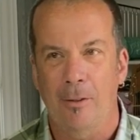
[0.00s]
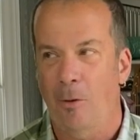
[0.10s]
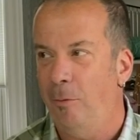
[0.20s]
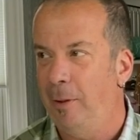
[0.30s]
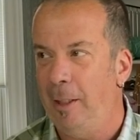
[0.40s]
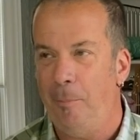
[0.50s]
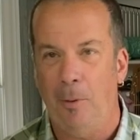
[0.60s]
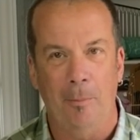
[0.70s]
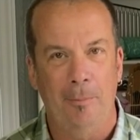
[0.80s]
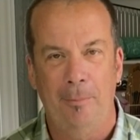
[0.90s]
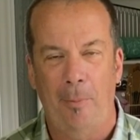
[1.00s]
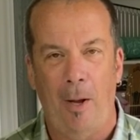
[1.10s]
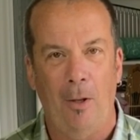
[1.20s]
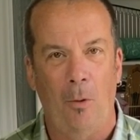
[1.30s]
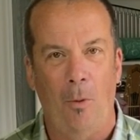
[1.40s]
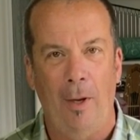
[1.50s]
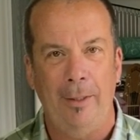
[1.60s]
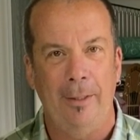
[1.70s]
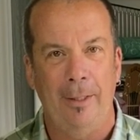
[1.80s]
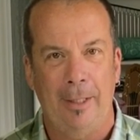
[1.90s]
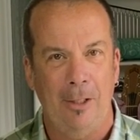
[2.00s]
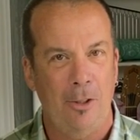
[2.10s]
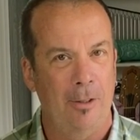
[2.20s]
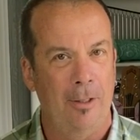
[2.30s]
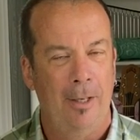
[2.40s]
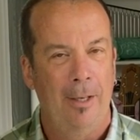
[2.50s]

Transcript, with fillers: So if you keep your bottle of wine in the kitchen,